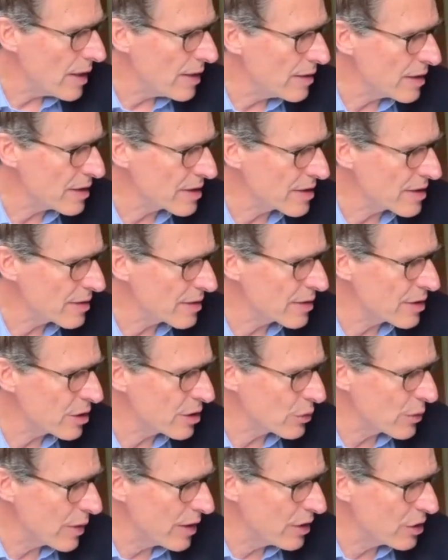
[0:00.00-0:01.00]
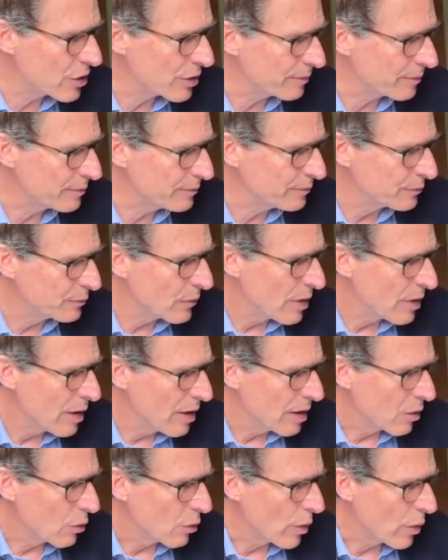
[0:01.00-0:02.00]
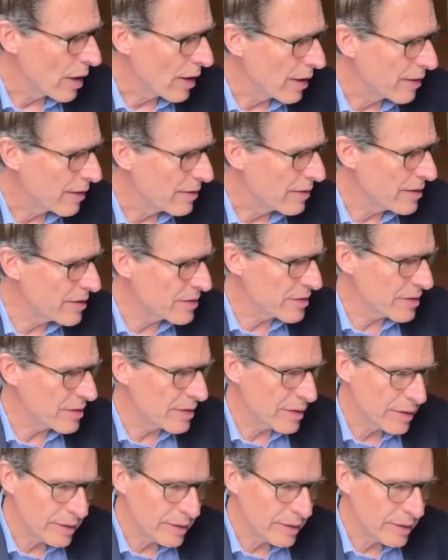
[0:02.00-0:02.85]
in this situation, where these